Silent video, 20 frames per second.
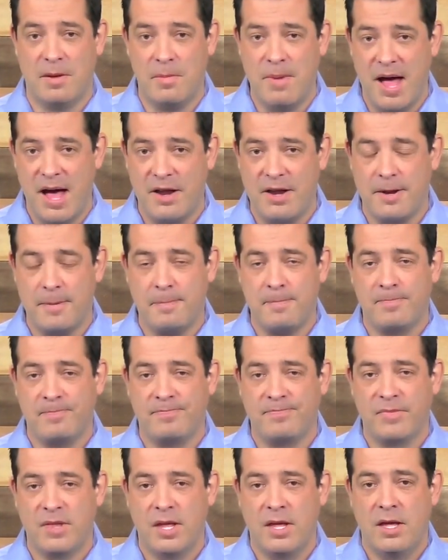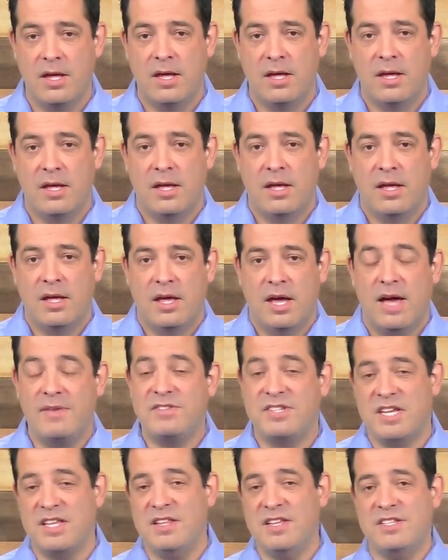about it.
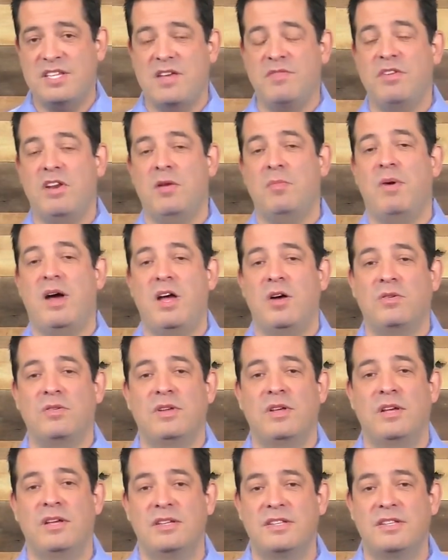I've seen this even in my own